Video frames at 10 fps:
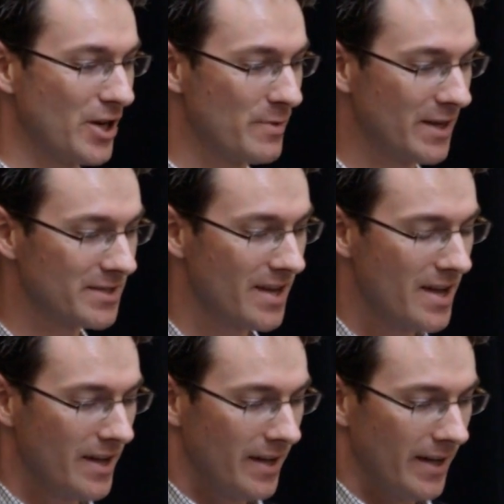here because
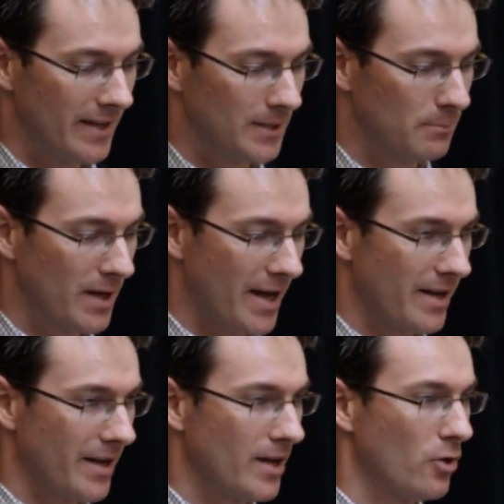
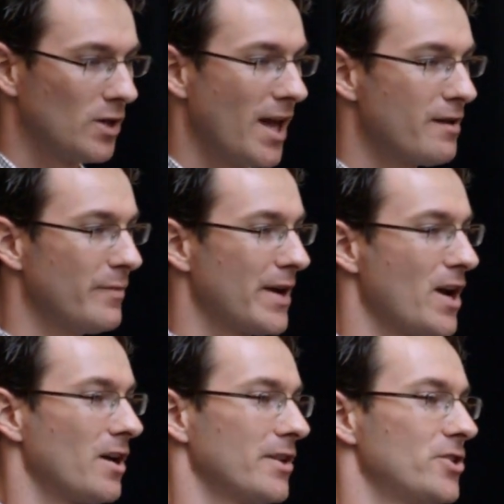I owe a lot of my
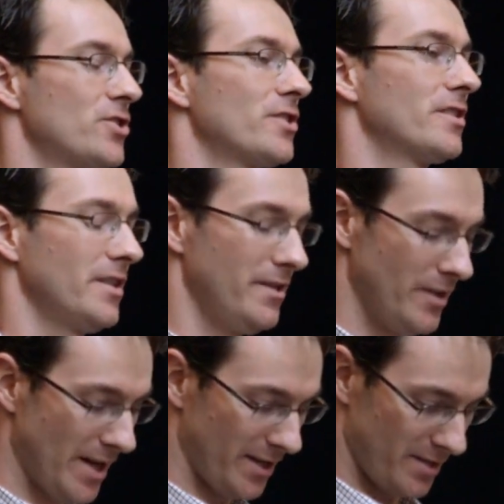knowledge in
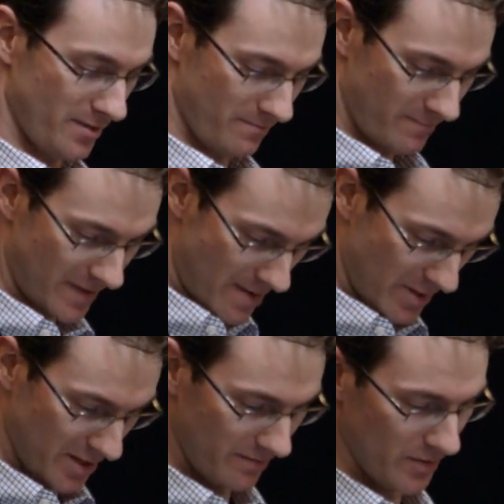the next 5
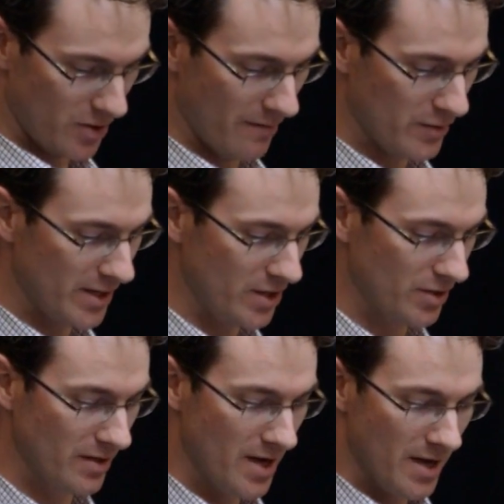minutes of this
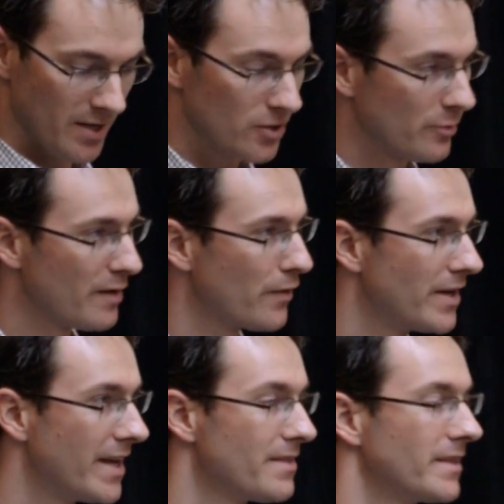conversation to my
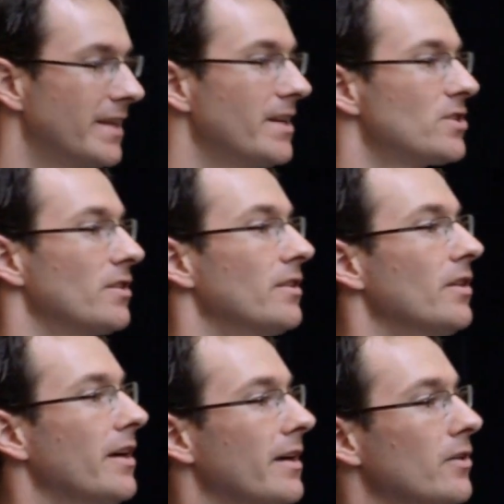friend Nathan Hitchen,
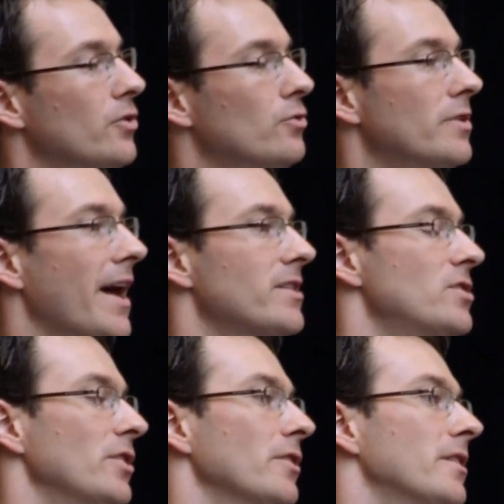who last
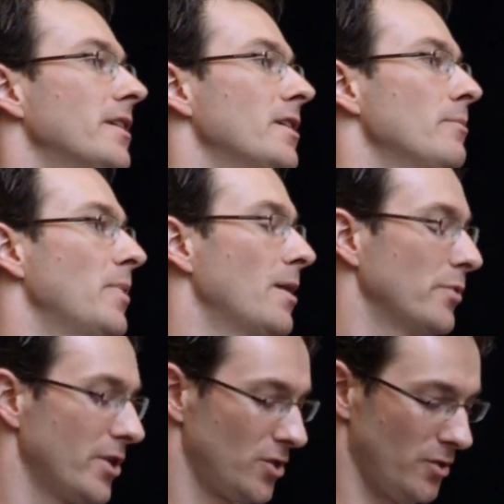year
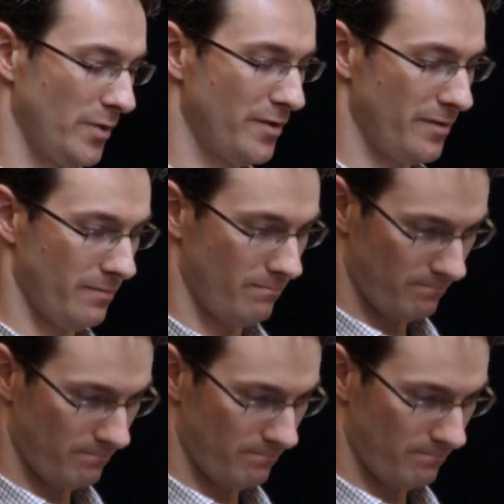published, with